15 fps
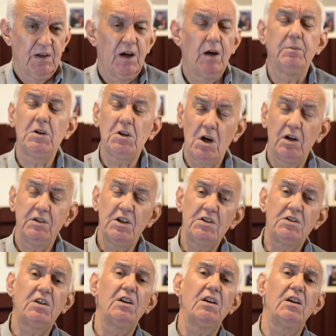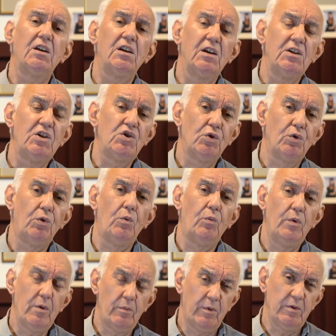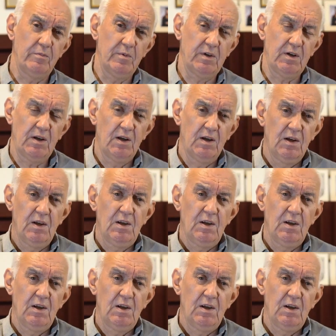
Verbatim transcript: I did, I did take a short whip with me